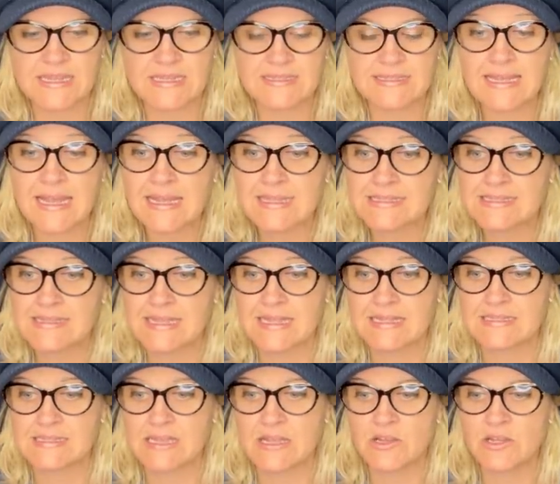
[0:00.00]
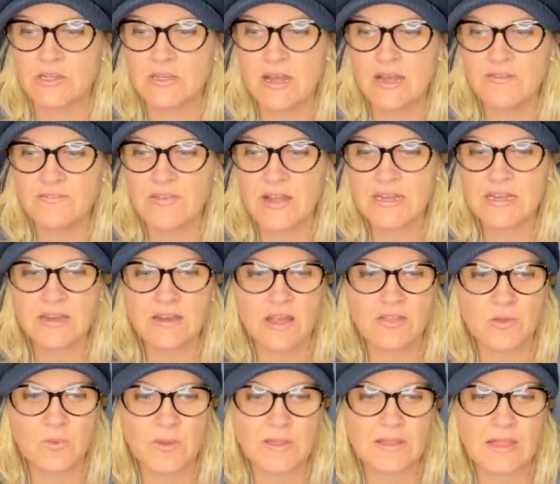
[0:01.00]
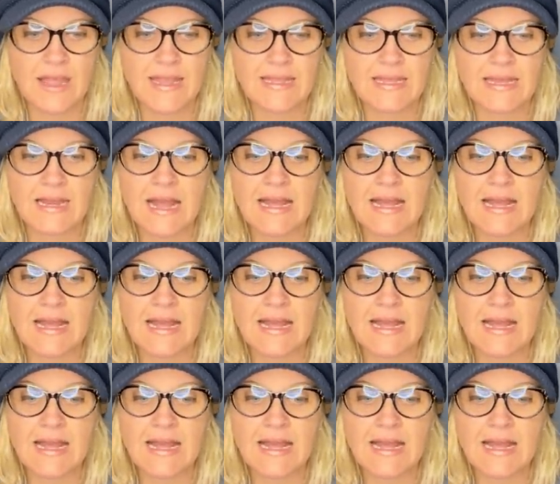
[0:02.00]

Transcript: ten cents. I could not find another one like it.